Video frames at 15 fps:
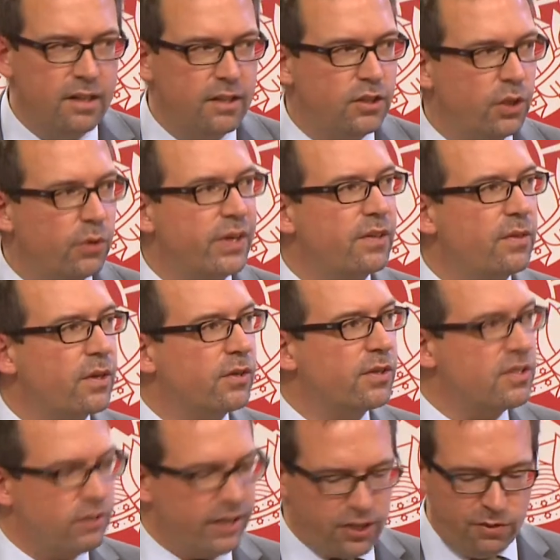During the
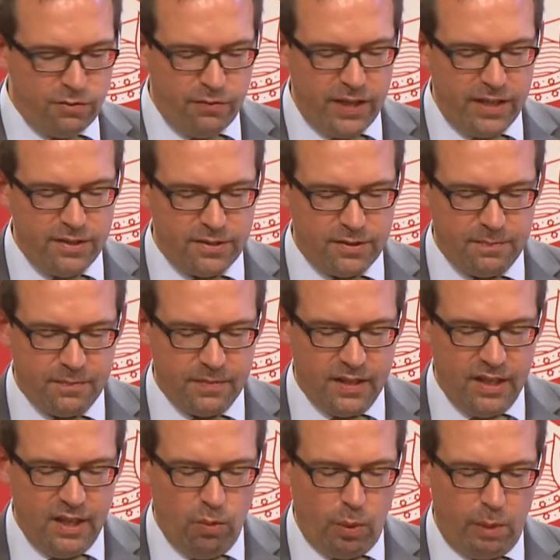construction phase,
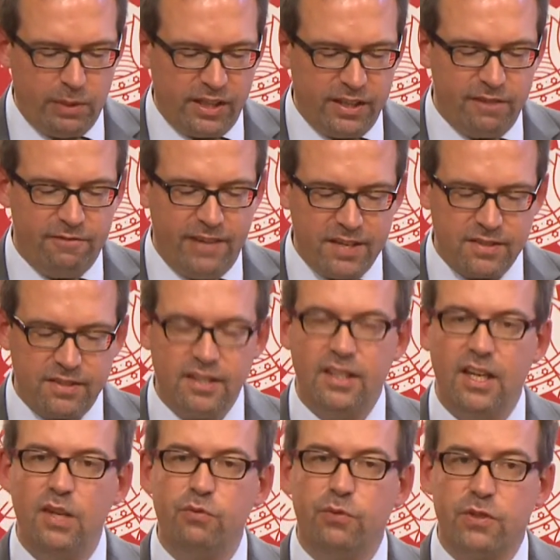we will invest in
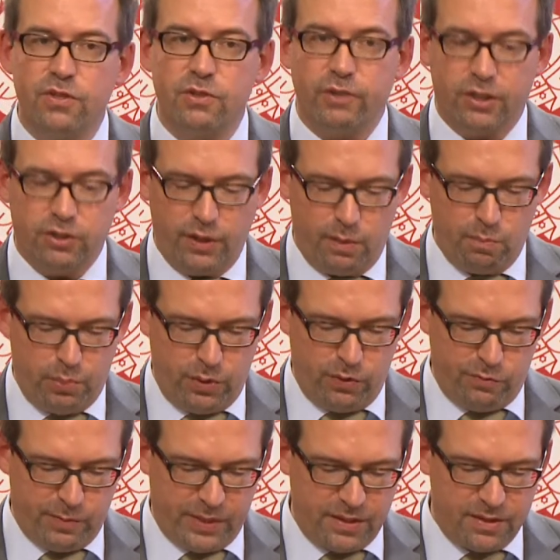infrastructure
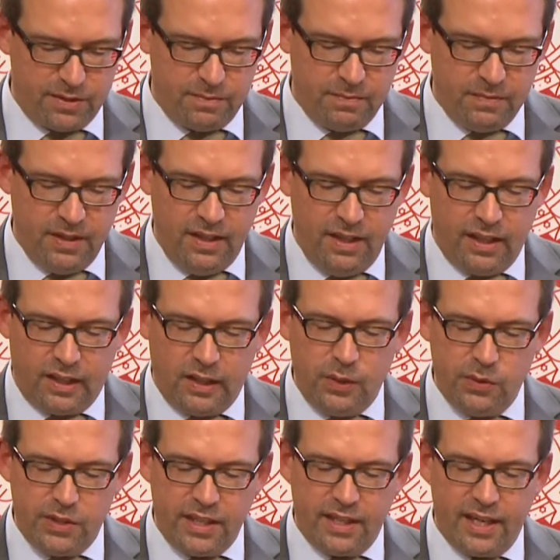improvements,
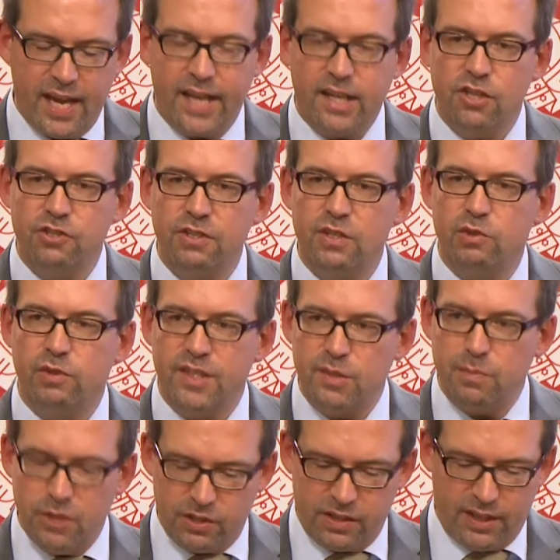including energy
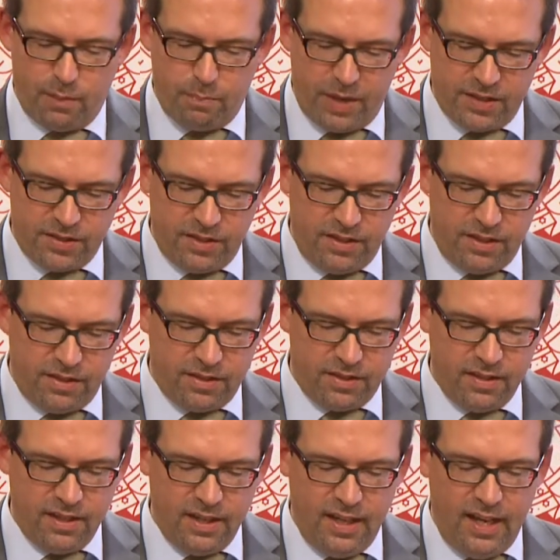transmission capacities
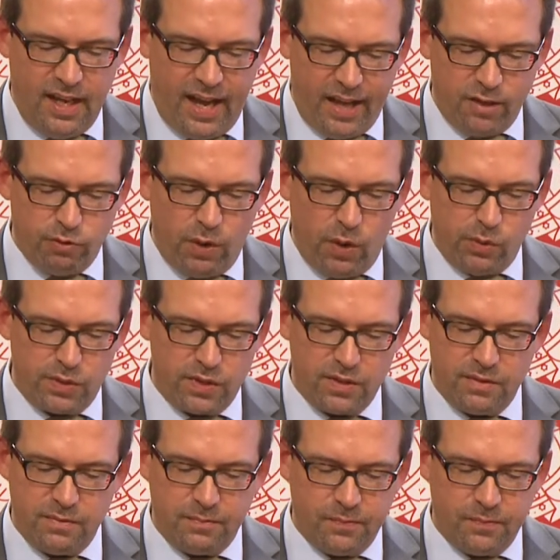and roads,